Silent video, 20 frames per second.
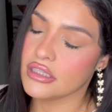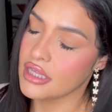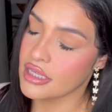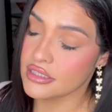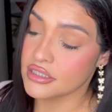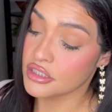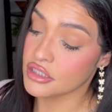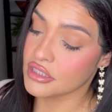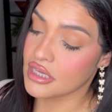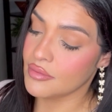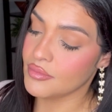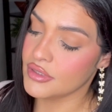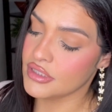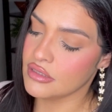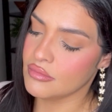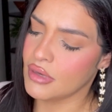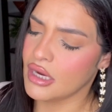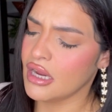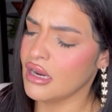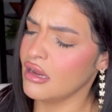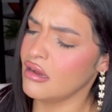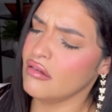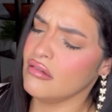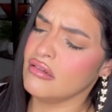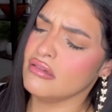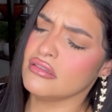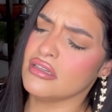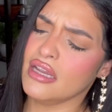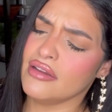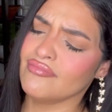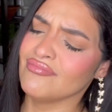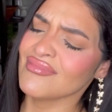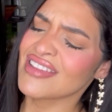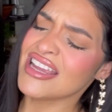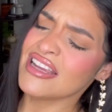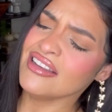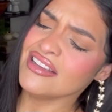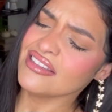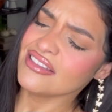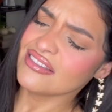That just came into my head. I was like,
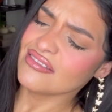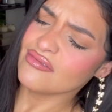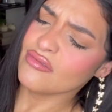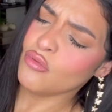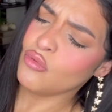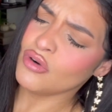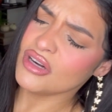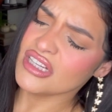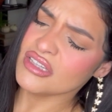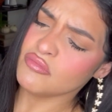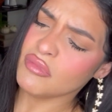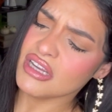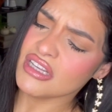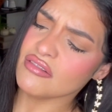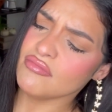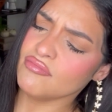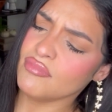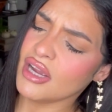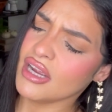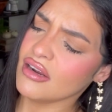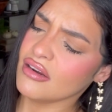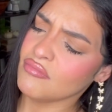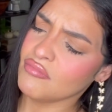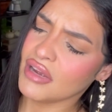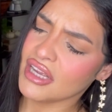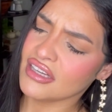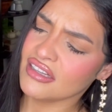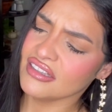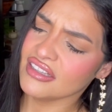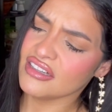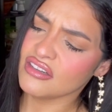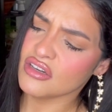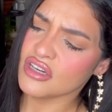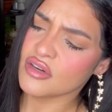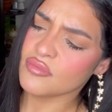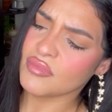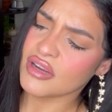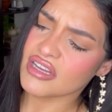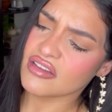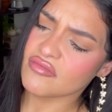where's my my my glitter
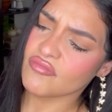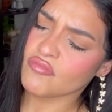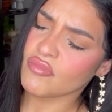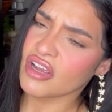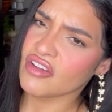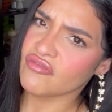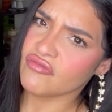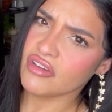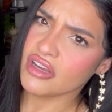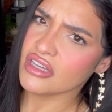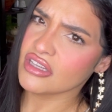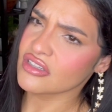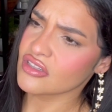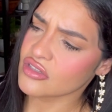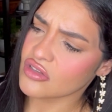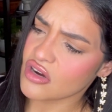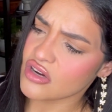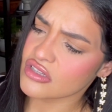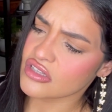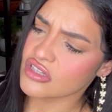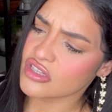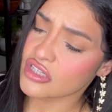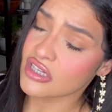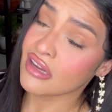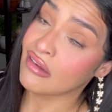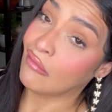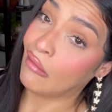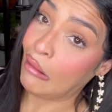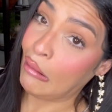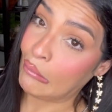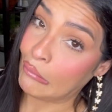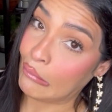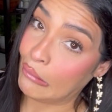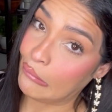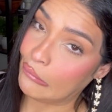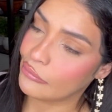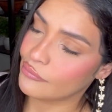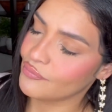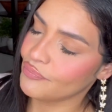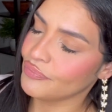and my my fucking stars and shit? I don't
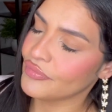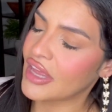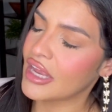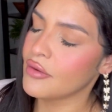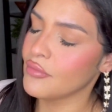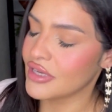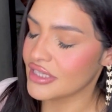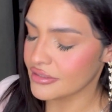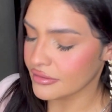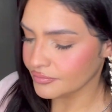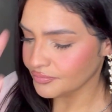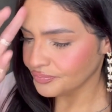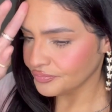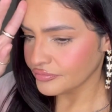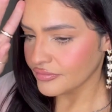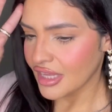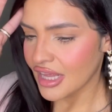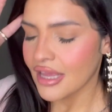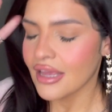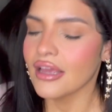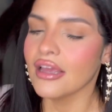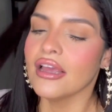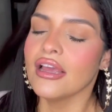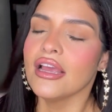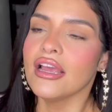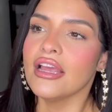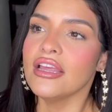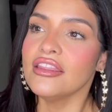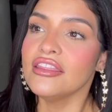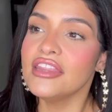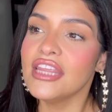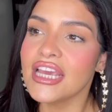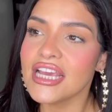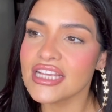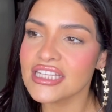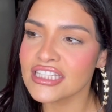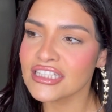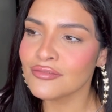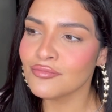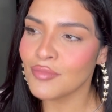know. Anyways,
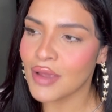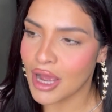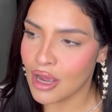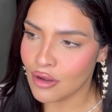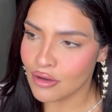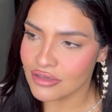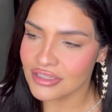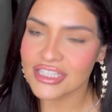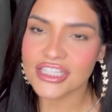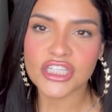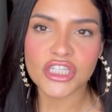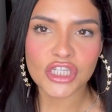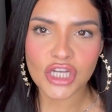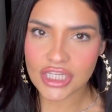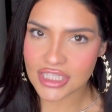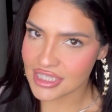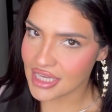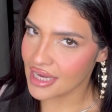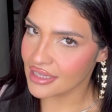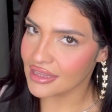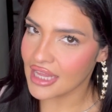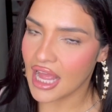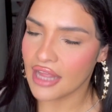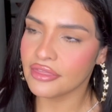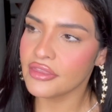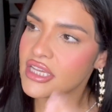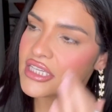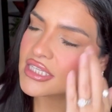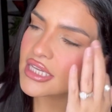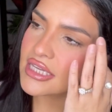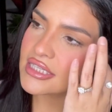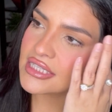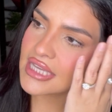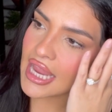this smells just like that. This is